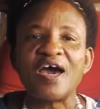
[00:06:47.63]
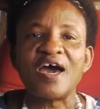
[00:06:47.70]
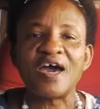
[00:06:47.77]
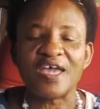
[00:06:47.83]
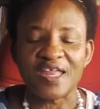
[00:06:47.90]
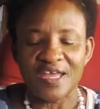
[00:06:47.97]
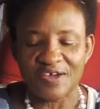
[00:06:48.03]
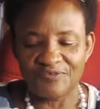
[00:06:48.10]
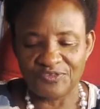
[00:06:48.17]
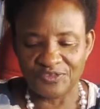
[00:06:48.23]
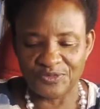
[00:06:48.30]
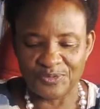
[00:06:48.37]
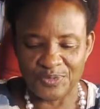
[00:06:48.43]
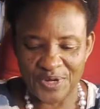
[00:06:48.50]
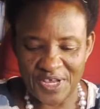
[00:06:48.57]
I love
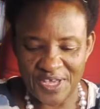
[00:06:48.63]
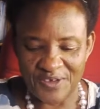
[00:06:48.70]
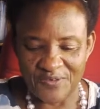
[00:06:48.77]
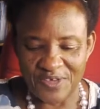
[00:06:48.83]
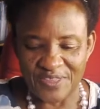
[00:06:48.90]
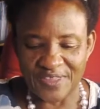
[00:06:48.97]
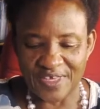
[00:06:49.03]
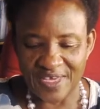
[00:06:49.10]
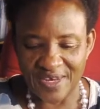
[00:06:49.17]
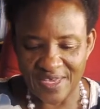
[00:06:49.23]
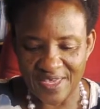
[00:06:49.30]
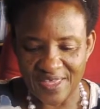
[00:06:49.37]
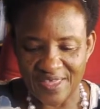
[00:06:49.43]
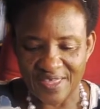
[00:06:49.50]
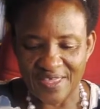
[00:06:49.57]
to play with
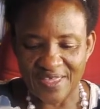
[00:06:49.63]
clay.